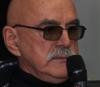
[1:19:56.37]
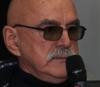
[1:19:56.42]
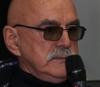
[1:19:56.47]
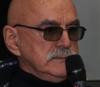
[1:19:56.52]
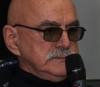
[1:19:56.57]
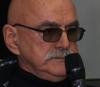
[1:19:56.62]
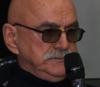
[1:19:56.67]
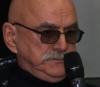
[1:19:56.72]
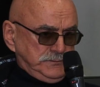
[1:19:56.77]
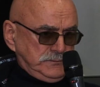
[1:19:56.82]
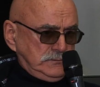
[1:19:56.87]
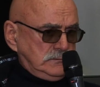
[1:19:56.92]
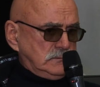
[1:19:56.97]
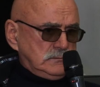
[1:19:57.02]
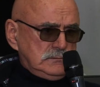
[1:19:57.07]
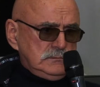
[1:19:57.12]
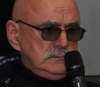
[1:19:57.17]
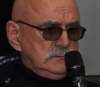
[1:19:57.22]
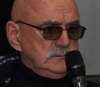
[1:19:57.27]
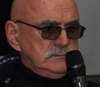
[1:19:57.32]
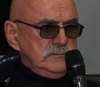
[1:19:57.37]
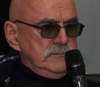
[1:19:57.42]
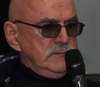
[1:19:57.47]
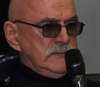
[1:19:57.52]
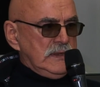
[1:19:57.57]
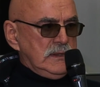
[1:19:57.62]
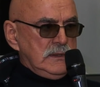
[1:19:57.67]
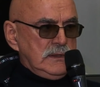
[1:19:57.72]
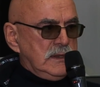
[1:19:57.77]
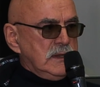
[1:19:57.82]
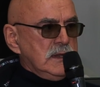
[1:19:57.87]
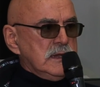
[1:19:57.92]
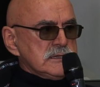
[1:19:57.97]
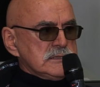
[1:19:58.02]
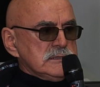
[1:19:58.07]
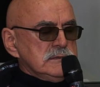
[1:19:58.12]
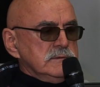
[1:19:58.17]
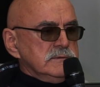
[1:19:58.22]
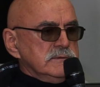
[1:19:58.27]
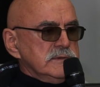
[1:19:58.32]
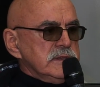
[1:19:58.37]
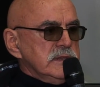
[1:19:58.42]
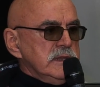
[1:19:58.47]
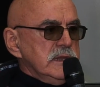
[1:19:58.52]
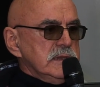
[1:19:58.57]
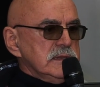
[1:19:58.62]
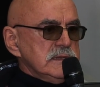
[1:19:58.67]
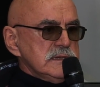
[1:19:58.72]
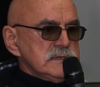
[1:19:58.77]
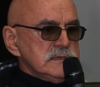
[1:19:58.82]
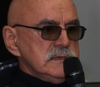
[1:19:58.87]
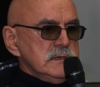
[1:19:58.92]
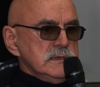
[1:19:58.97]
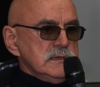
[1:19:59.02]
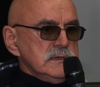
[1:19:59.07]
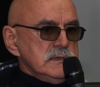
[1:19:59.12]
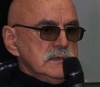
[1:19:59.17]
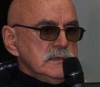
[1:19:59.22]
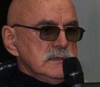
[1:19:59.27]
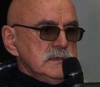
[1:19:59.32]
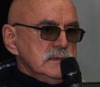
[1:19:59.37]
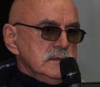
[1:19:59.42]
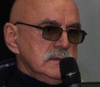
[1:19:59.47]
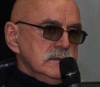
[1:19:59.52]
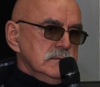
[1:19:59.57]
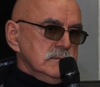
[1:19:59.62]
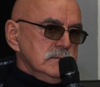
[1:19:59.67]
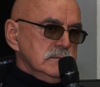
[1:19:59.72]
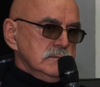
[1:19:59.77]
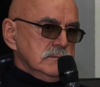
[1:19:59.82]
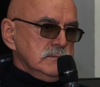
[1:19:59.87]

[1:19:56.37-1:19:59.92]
architects as having this